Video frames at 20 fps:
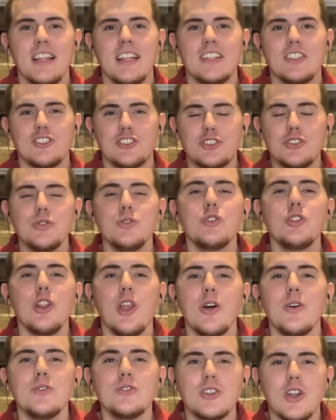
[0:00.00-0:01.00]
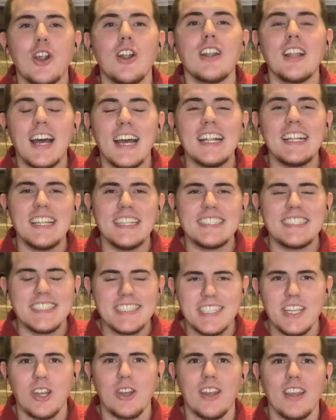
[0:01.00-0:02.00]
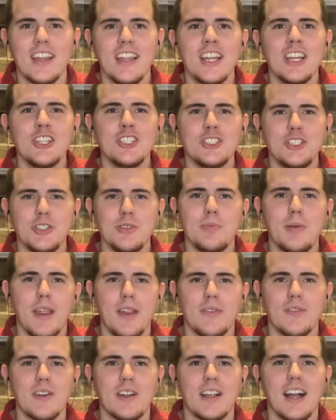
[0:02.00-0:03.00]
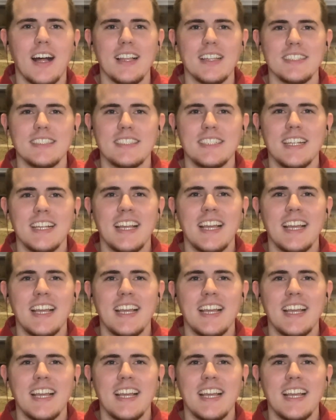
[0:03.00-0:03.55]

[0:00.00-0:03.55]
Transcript: student loans are not necessary to pay for college.